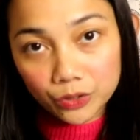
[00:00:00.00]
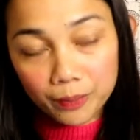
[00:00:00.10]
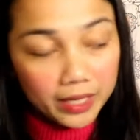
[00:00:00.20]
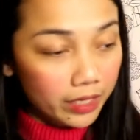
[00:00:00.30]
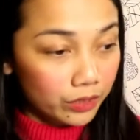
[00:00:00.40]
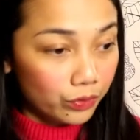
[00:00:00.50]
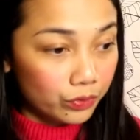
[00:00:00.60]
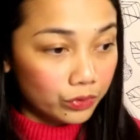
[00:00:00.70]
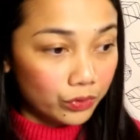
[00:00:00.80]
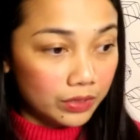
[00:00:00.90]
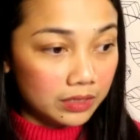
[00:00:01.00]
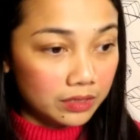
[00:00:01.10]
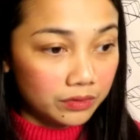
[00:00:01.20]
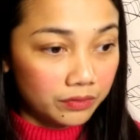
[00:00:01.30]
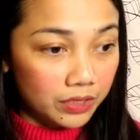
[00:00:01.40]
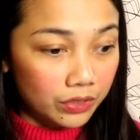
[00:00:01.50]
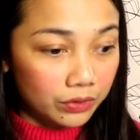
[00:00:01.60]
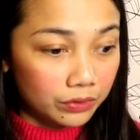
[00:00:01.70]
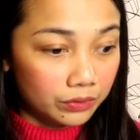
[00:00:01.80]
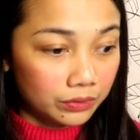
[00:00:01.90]
hope I get through shooting this
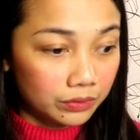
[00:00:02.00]
video